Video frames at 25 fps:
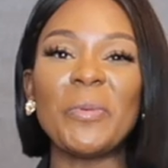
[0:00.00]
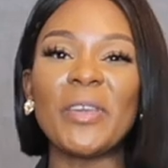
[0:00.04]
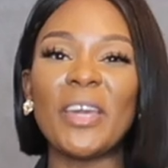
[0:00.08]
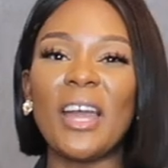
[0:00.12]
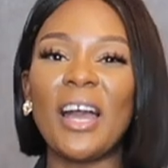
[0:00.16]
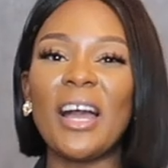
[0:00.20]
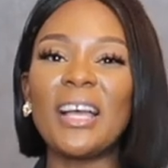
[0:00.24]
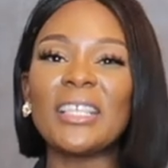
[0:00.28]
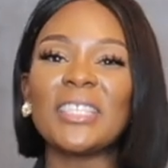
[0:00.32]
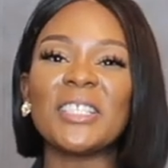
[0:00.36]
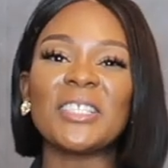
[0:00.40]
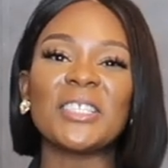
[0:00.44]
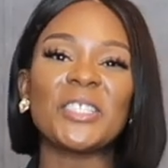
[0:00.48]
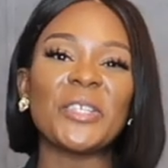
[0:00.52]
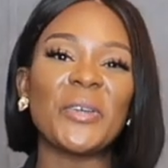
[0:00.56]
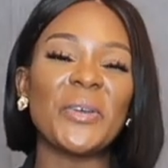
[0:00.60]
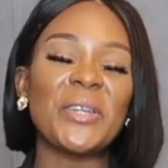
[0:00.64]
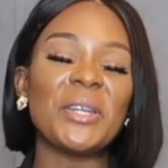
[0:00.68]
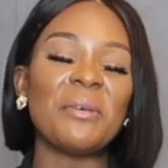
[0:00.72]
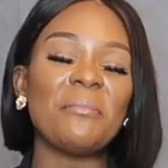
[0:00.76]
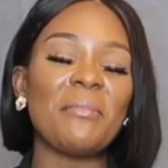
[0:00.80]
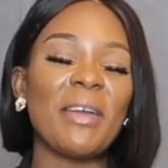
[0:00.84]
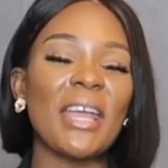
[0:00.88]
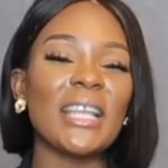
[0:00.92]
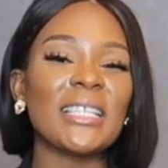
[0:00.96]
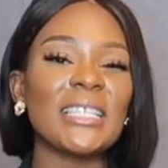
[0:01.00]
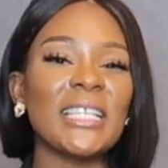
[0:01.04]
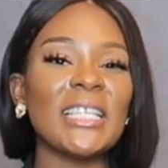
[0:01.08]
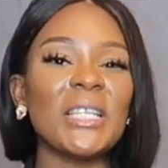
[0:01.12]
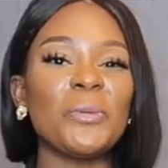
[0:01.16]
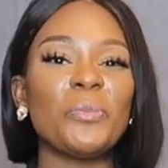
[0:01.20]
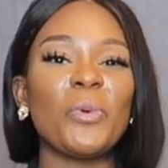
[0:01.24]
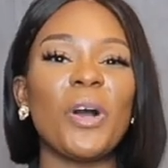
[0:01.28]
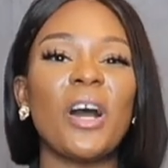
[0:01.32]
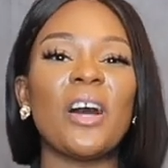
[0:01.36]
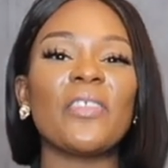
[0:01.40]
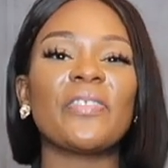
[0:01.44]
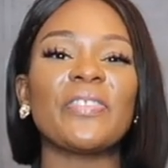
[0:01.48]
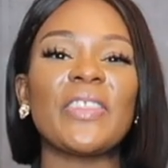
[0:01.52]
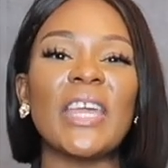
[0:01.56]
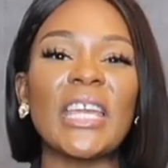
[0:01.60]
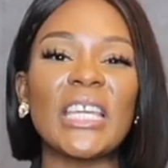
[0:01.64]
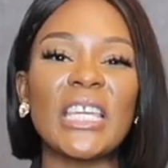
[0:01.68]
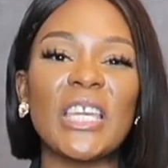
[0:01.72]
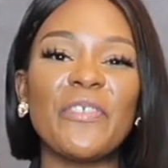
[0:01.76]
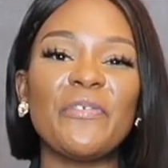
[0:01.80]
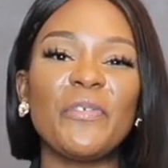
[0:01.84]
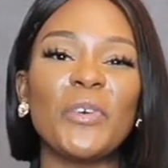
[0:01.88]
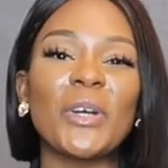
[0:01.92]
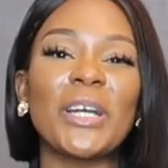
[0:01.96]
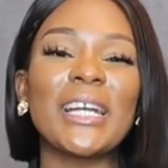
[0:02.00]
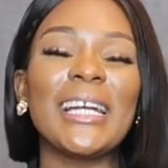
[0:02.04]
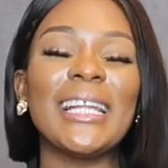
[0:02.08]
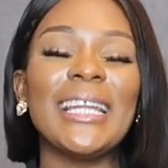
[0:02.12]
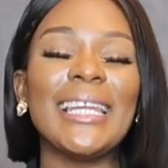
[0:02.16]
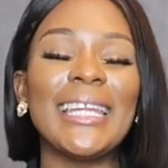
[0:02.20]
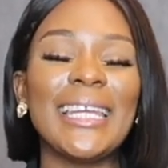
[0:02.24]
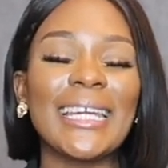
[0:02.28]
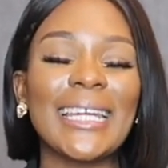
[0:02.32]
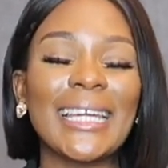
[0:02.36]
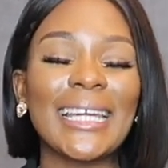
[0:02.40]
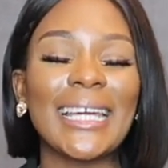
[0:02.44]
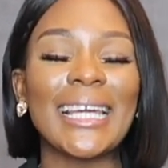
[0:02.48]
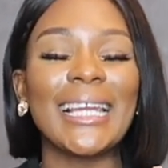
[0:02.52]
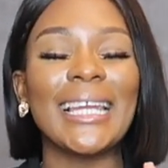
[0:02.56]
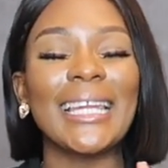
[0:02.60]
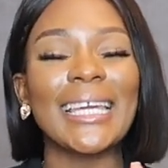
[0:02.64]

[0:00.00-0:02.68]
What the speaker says: you guys are doing amazingly well. Thank you for clicking